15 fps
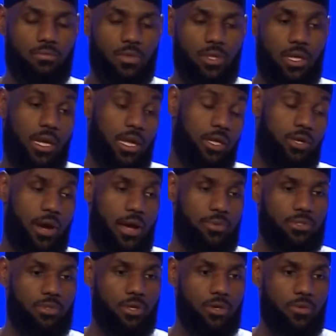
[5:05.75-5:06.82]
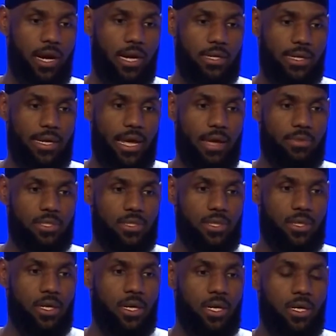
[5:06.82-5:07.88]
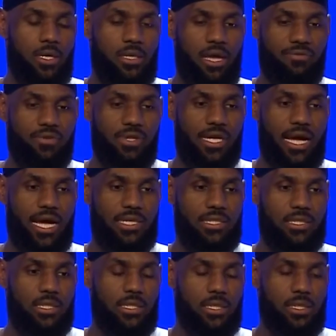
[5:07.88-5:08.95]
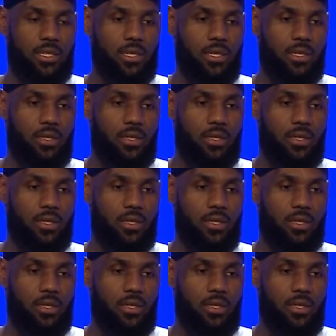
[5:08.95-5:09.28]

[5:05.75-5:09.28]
You know, you're absolutely right. The game has definitely got to,